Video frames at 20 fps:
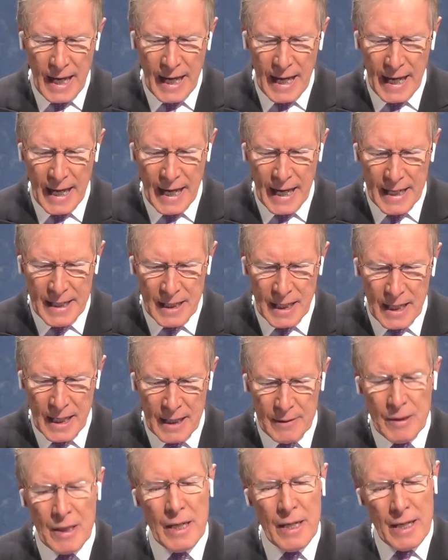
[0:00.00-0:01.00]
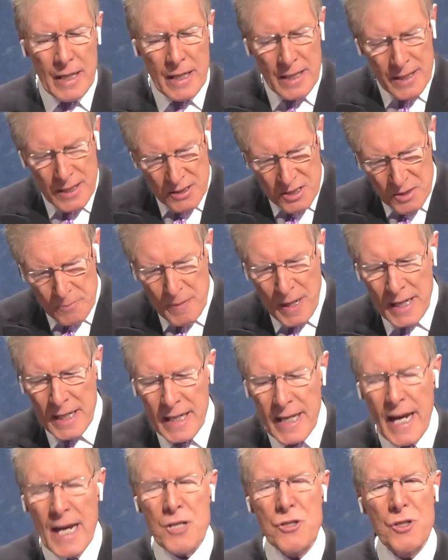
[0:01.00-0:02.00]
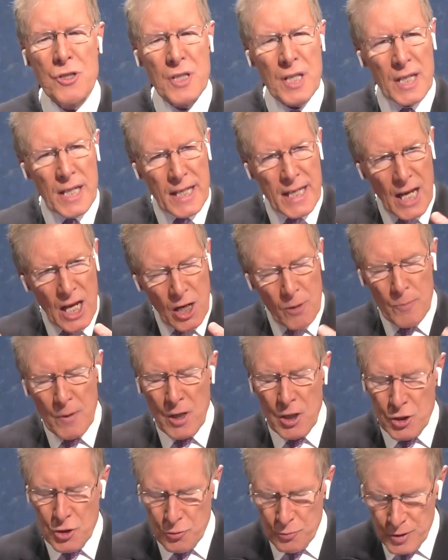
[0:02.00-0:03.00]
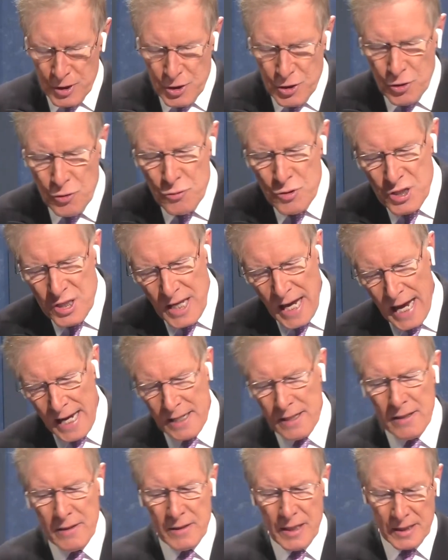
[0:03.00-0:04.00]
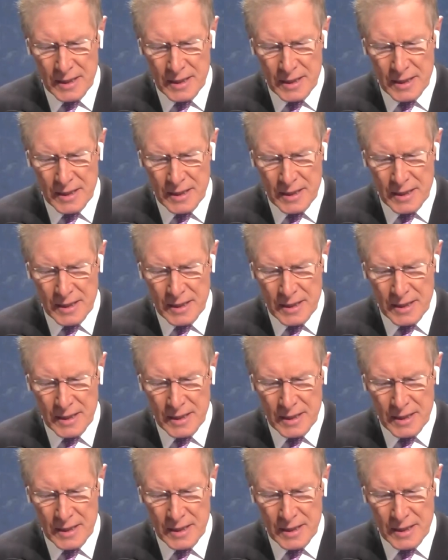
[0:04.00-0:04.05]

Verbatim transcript: And uh, there's a medication that can help to reduce that,